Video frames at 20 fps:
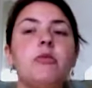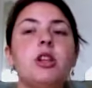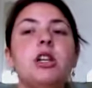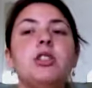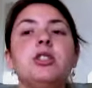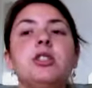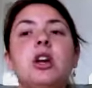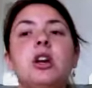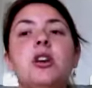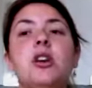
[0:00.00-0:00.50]

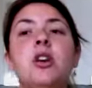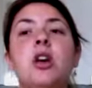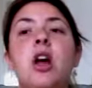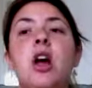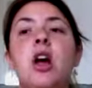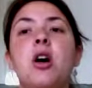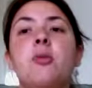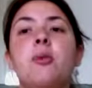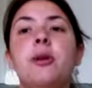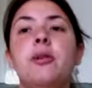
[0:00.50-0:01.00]
So
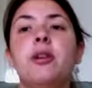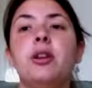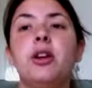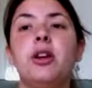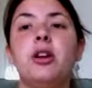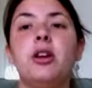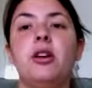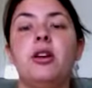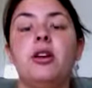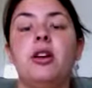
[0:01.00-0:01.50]
we've got
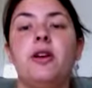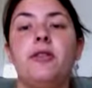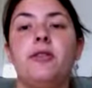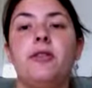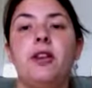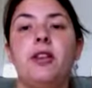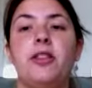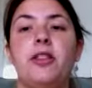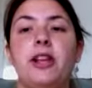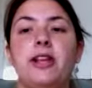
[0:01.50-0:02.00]
a
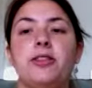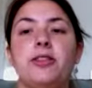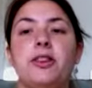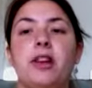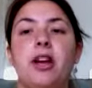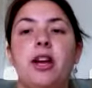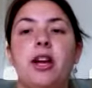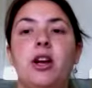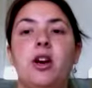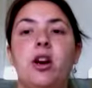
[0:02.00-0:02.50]
few things
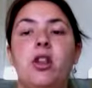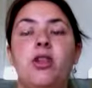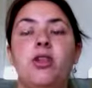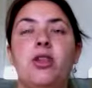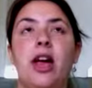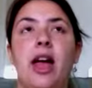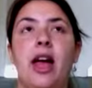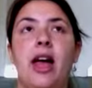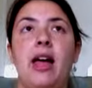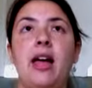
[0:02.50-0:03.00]
going on
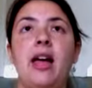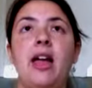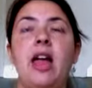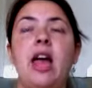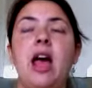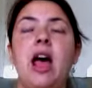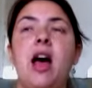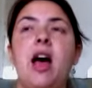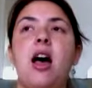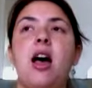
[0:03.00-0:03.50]
there.
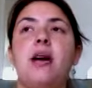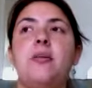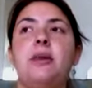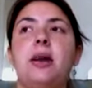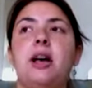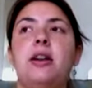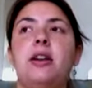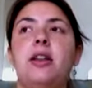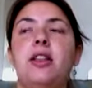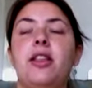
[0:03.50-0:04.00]

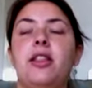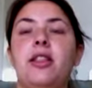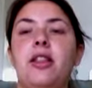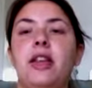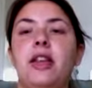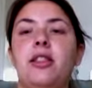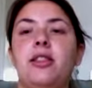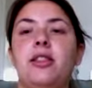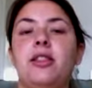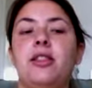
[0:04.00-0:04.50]
Another
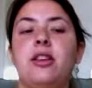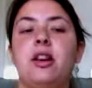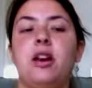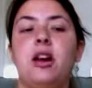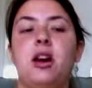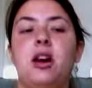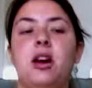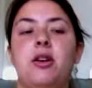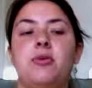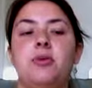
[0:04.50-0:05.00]
thing
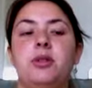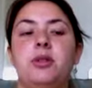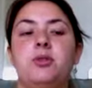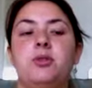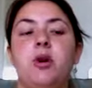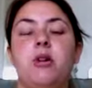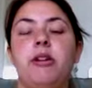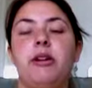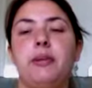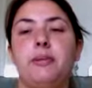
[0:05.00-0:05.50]
that I was
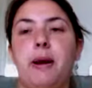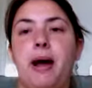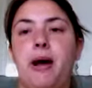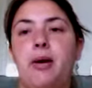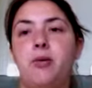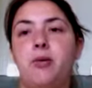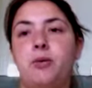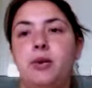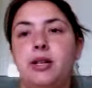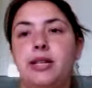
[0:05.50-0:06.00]
worried
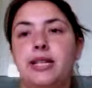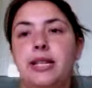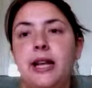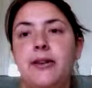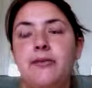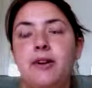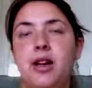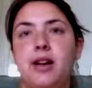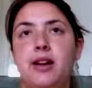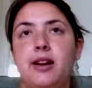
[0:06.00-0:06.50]
about was
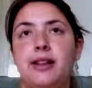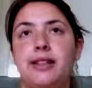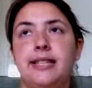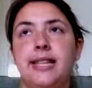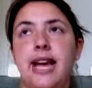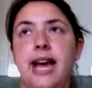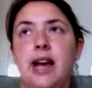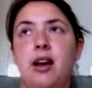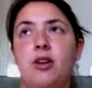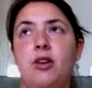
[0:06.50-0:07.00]
if I cut
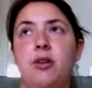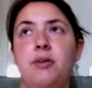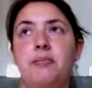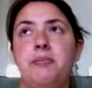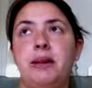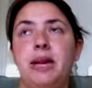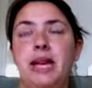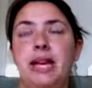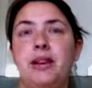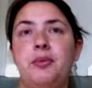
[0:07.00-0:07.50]
out
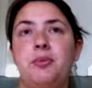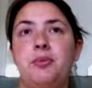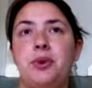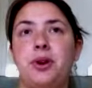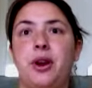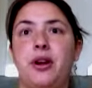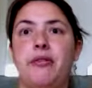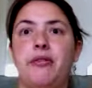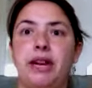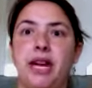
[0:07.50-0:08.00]
meat, would
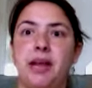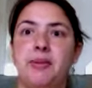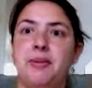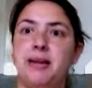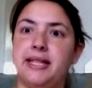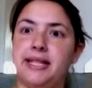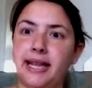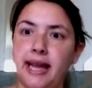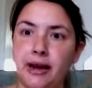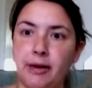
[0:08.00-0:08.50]
I really
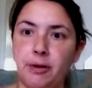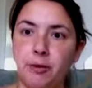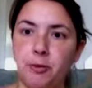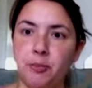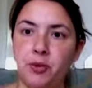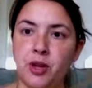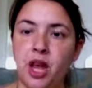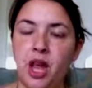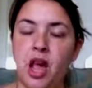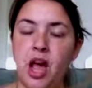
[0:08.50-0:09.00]
miss out?
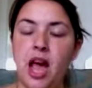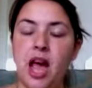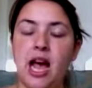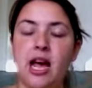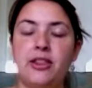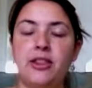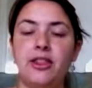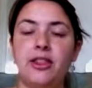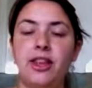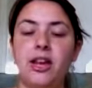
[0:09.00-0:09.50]

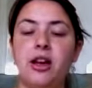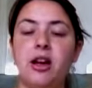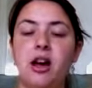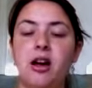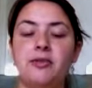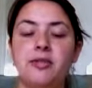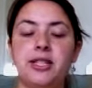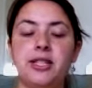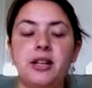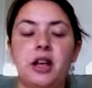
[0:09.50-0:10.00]
And the thing
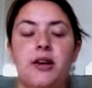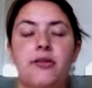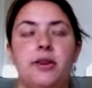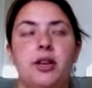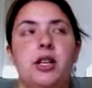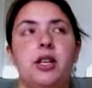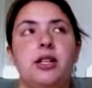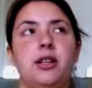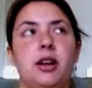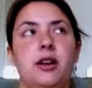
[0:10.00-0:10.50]
I've
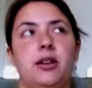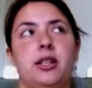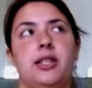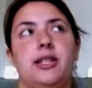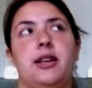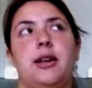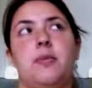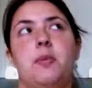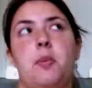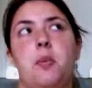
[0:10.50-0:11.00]
discovered, because
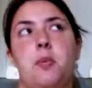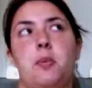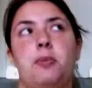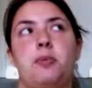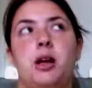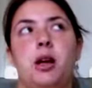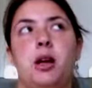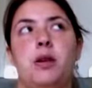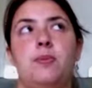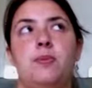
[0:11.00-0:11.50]
I'm
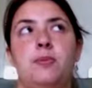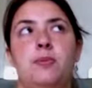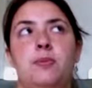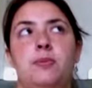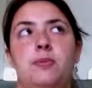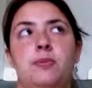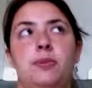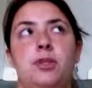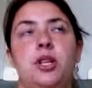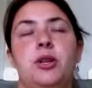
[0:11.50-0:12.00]

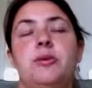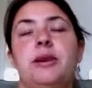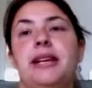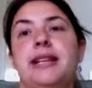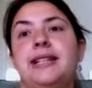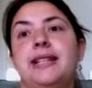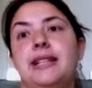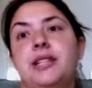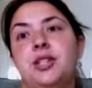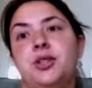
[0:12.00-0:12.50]
2
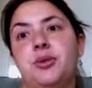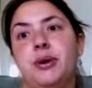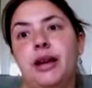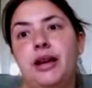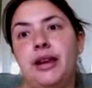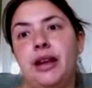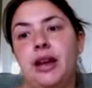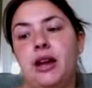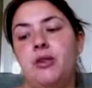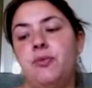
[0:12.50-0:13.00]
weeks into it
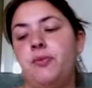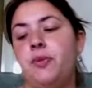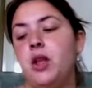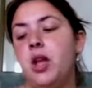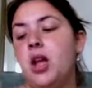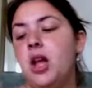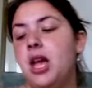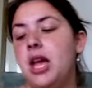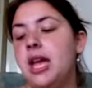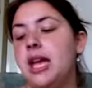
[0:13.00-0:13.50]
now,
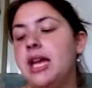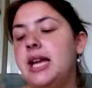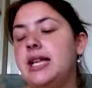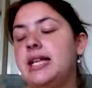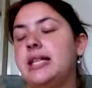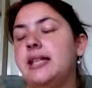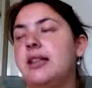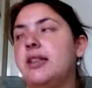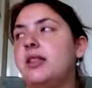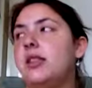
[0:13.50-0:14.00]

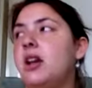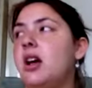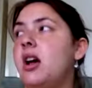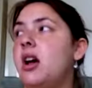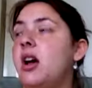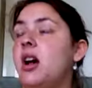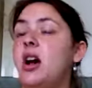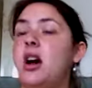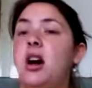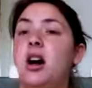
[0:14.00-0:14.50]
is
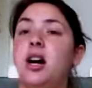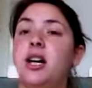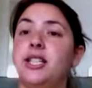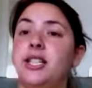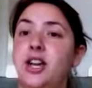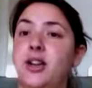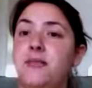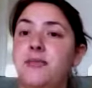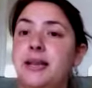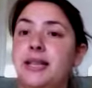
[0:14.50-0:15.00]
that I
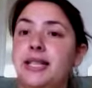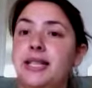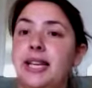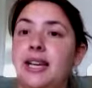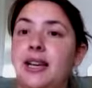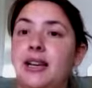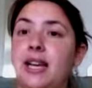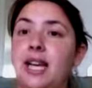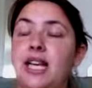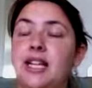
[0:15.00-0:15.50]
don't miss
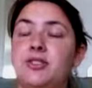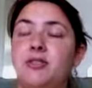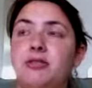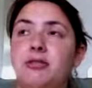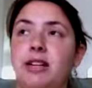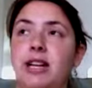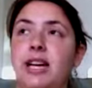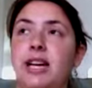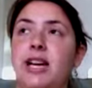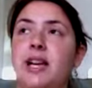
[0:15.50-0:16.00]
it. It's
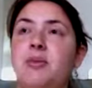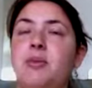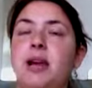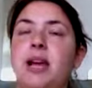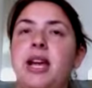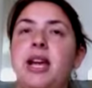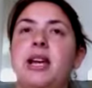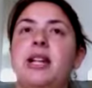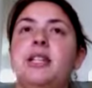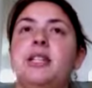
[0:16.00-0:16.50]
really
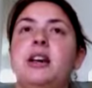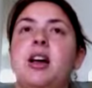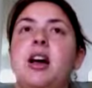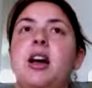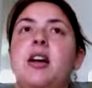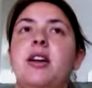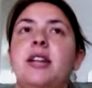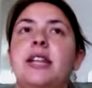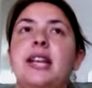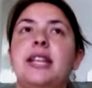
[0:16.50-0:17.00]
weird.
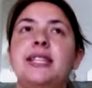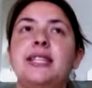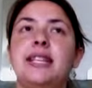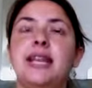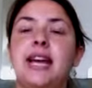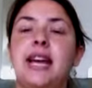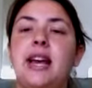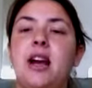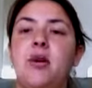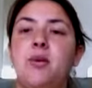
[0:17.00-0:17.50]

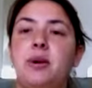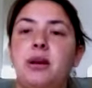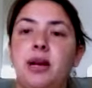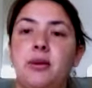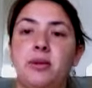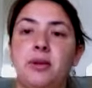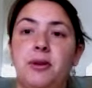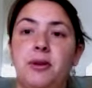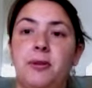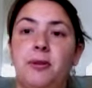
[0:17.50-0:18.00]
Yesterday I went
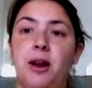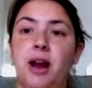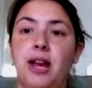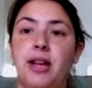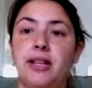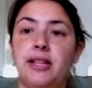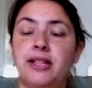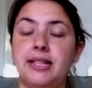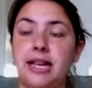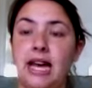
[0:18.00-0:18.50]
out with a
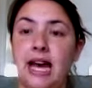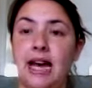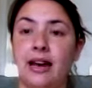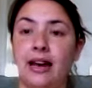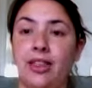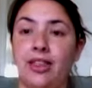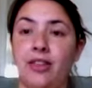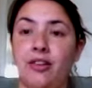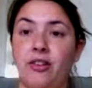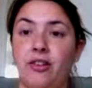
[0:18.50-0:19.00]
friend
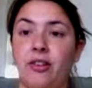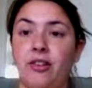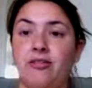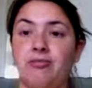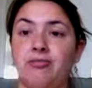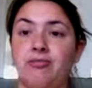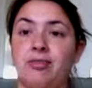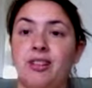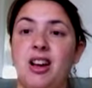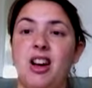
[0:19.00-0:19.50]
and I
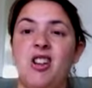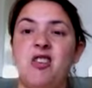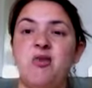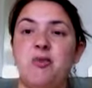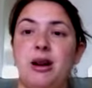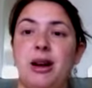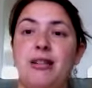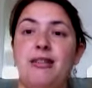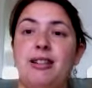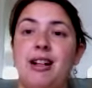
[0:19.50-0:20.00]
thought, oh
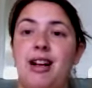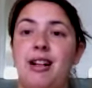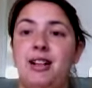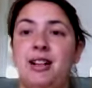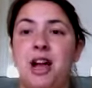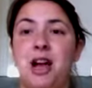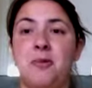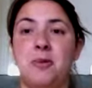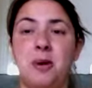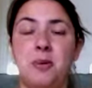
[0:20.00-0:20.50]

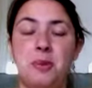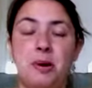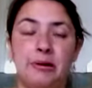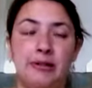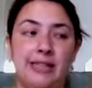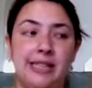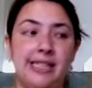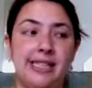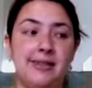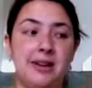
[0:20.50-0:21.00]
well, I won't
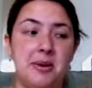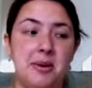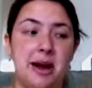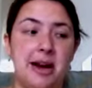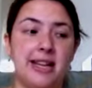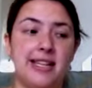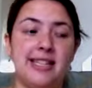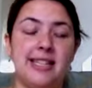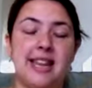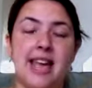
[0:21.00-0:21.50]
worry
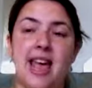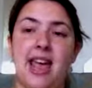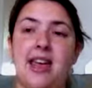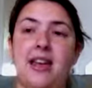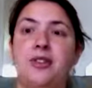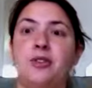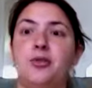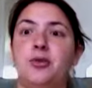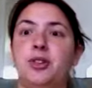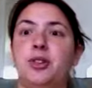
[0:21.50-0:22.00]
about it today,
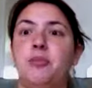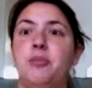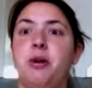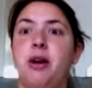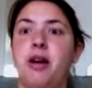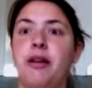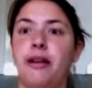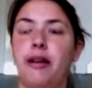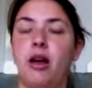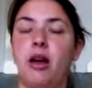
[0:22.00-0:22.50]
and ordered a
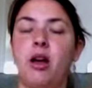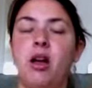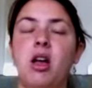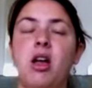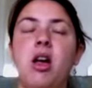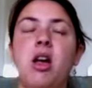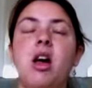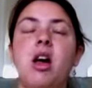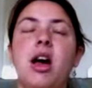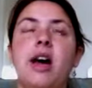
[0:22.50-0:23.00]
burger.
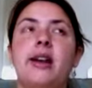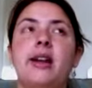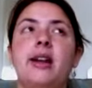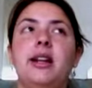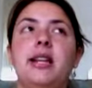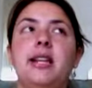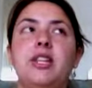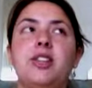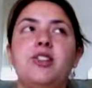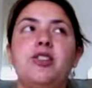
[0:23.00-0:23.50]
And I
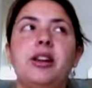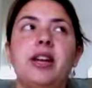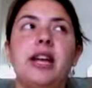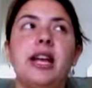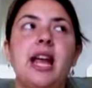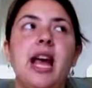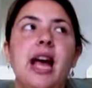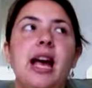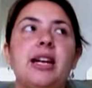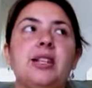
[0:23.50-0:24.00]

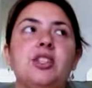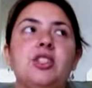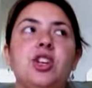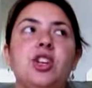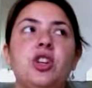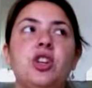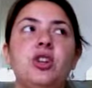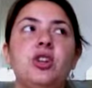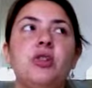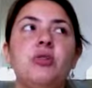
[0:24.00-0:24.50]
literally had
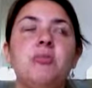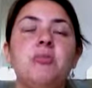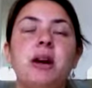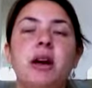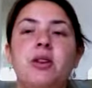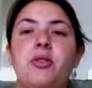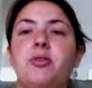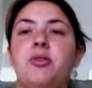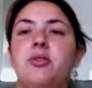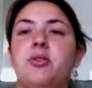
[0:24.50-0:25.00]
2
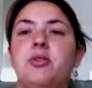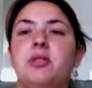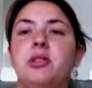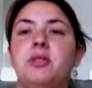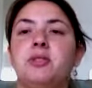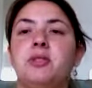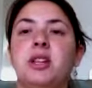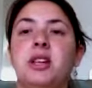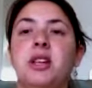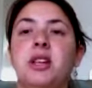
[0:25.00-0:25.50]
mouthfuls
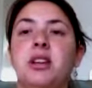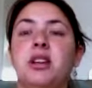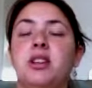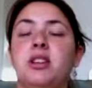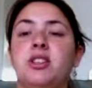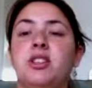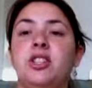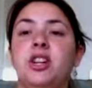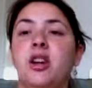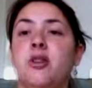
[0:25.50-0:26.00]
and was like,
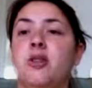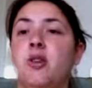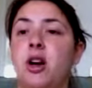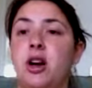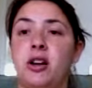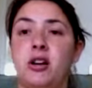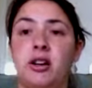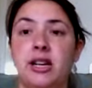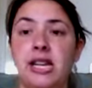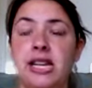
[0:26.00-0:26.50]
do you know what, I
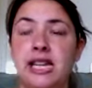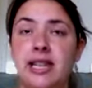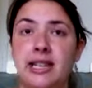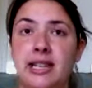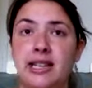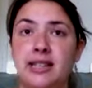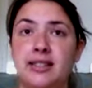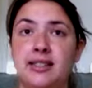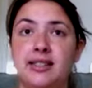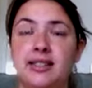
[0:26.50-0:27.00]
can't eat
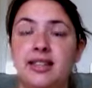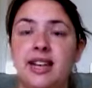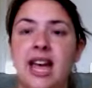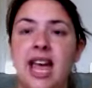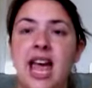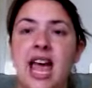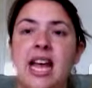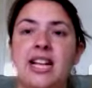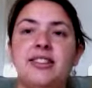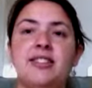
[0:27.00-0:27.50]
this.
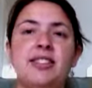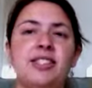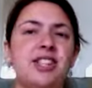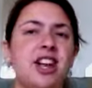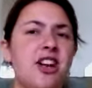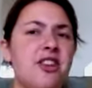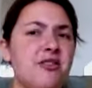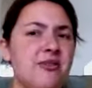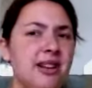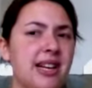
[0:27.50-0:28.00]
So I
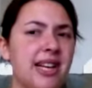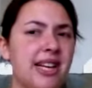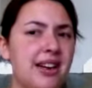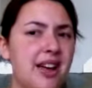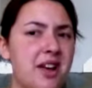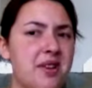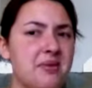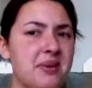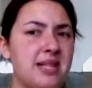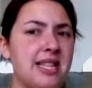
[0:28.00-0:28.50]
don't really
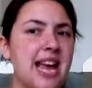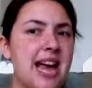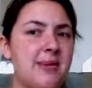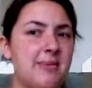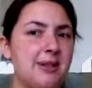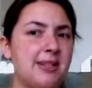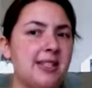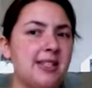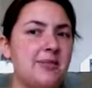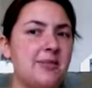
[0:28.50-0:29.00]
know what's
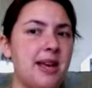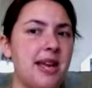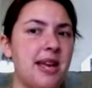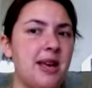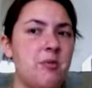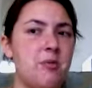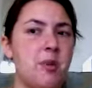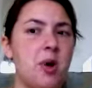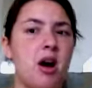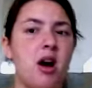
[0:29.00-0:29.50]
happened to
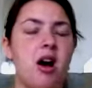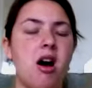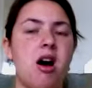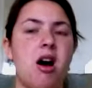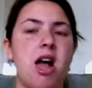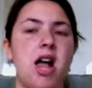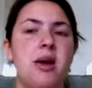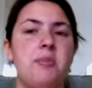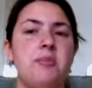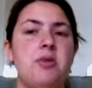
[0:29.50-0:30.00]
me, but
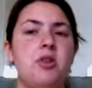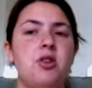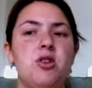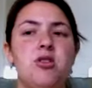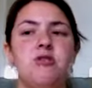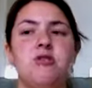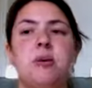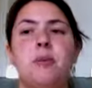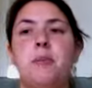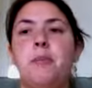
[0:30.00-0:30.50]
I am
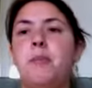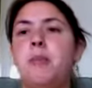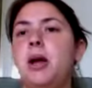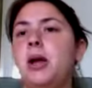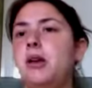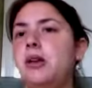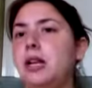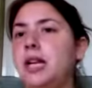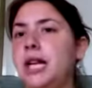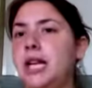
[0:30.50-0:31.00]
not
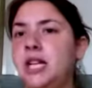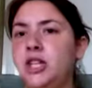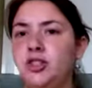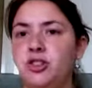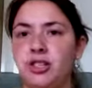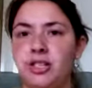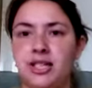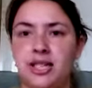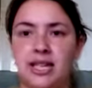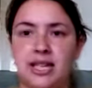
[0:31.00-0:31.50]
remotely
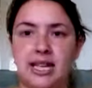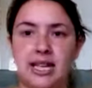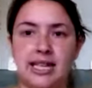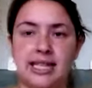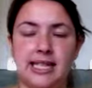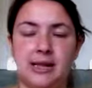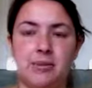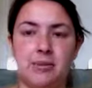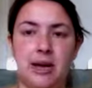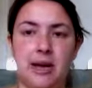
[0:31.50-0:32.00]
interested in
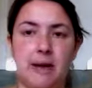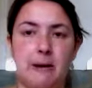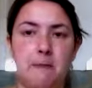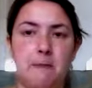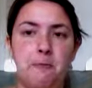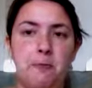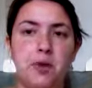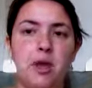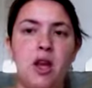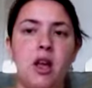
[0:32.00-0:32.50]
eating meat.
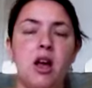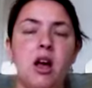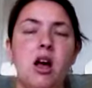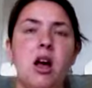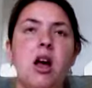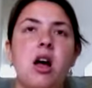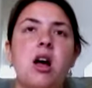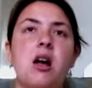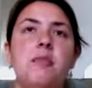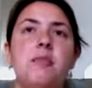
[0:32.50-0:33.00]

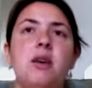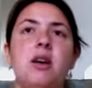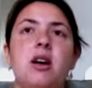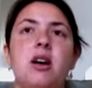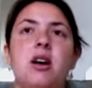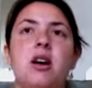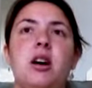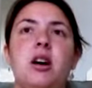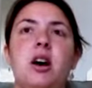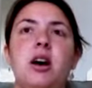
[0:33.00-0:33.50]
I'm
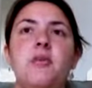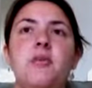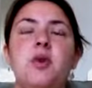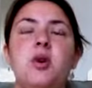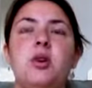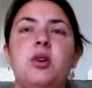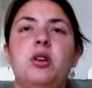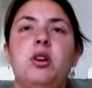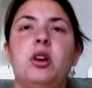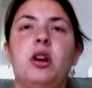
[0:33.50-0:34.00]

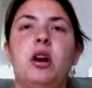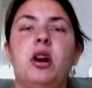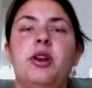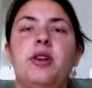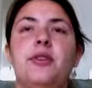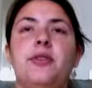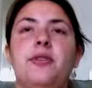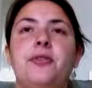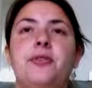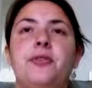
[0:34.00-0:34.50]
not kind
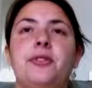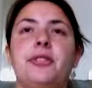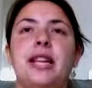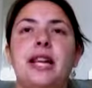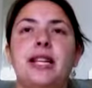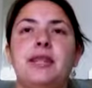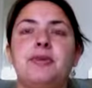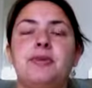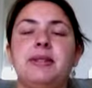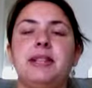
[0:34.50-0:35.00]
of
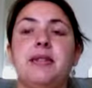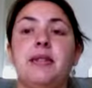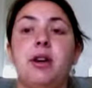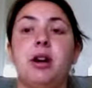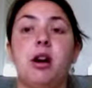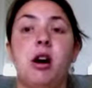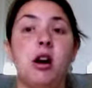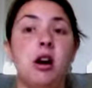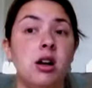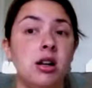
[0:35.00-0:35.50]
saying to myself I
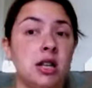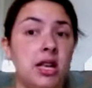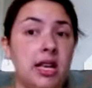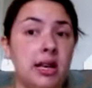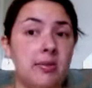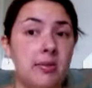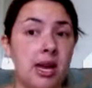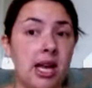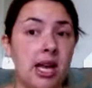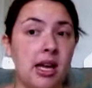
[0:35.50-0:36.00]
can't
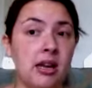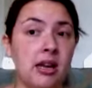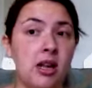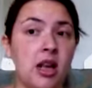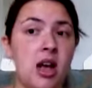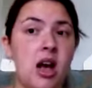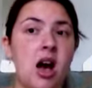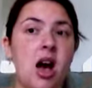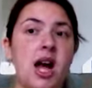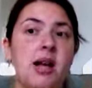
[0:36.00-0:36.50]
eat meat,
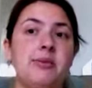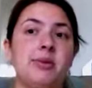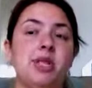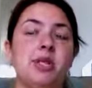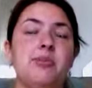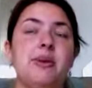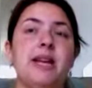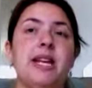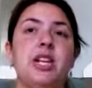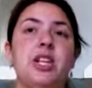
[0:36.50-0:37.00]
I'm
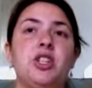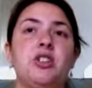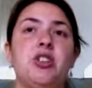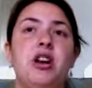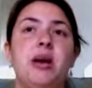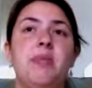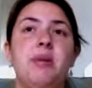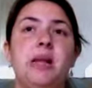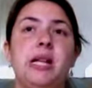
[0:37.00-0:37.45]
just making sure I have